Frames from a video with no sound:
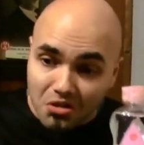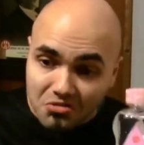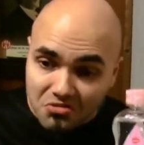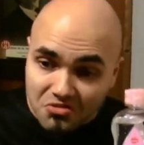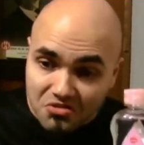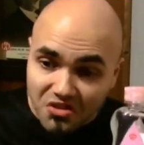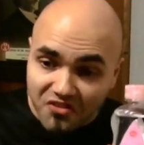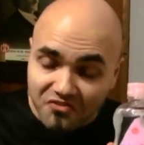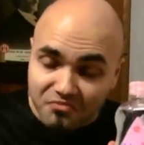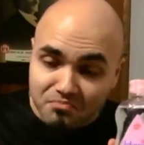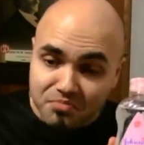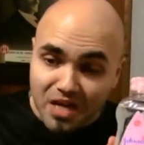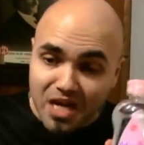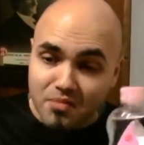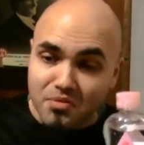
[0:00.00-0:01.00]
bottles
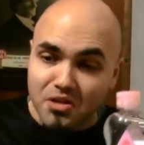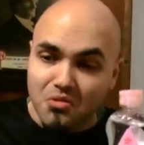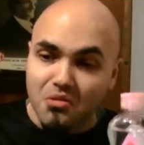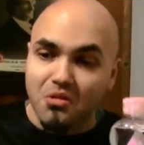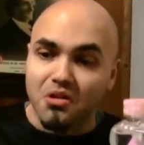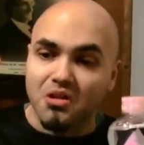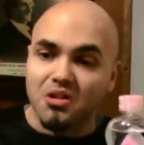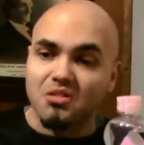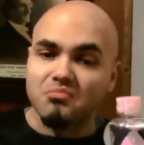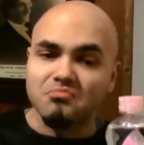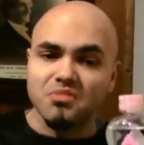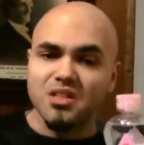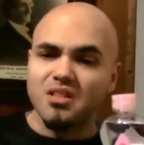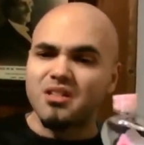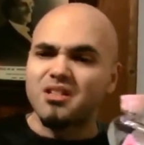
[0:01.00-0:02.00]
of baby oil.
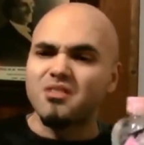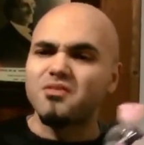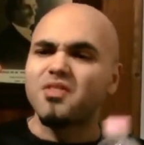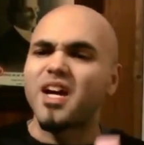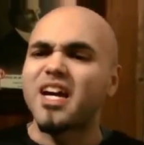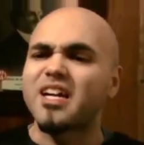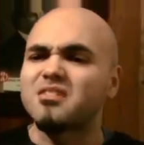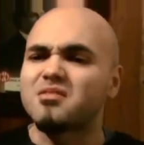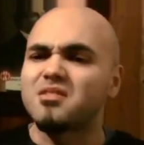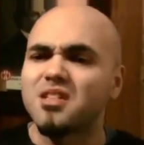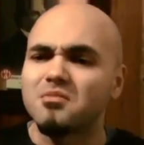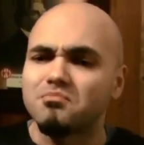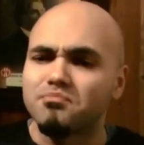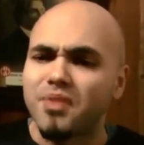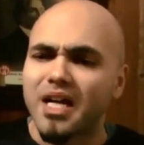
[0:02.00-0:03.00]
In fact,
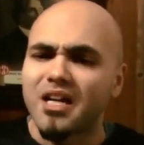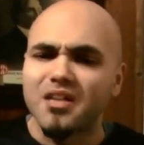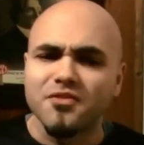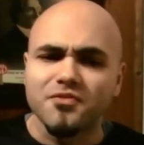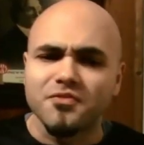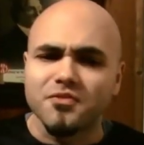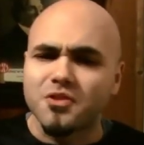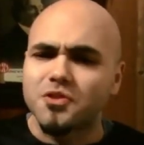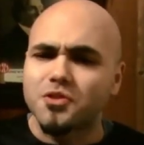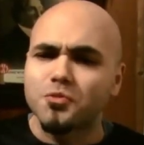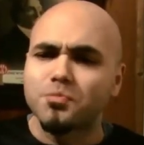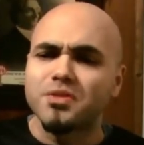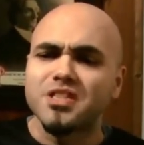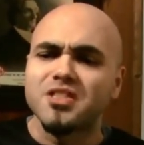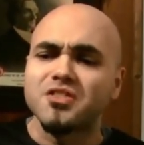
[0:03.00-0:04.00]
bailiff, could
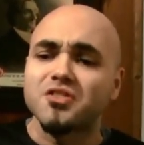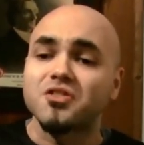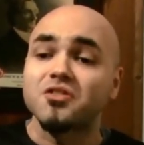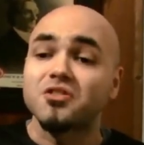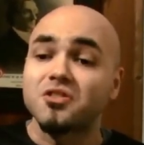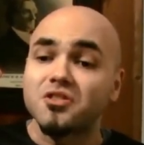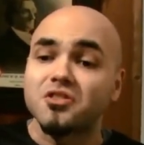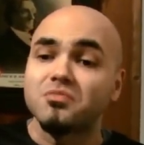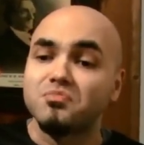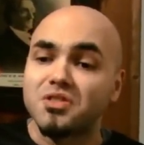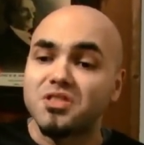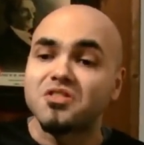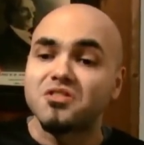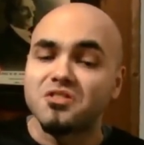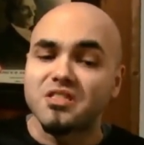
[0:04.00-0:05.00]
you please search
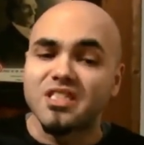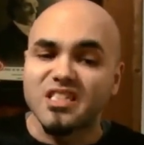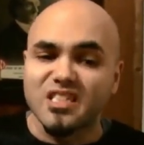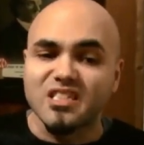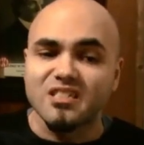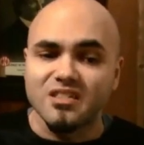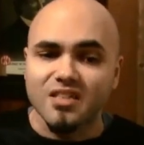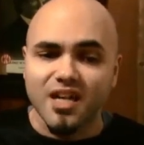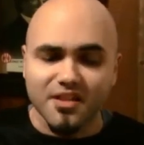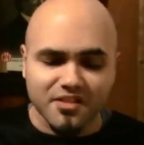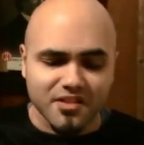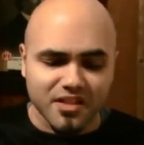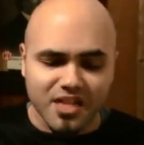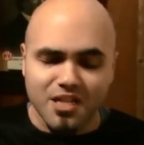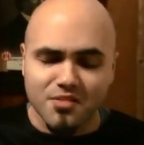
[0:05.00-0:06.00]
Mr. Diddy? I
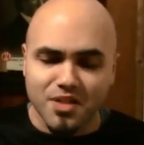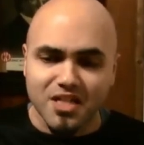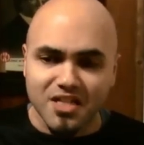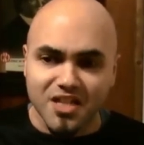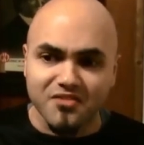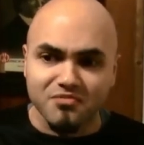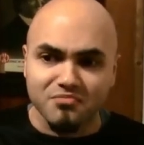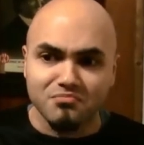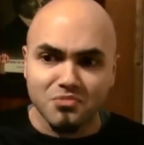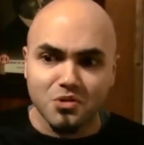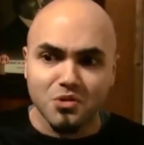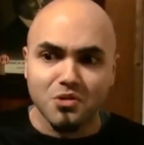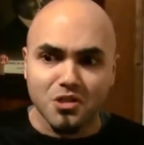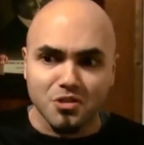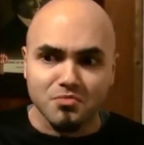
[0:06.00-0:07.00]
think he might have
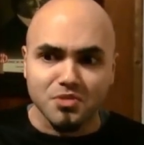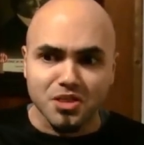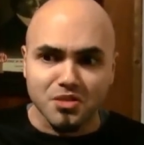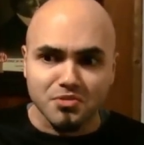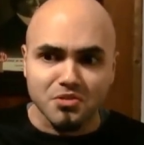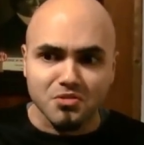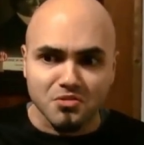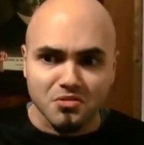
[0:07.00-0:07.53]
more baby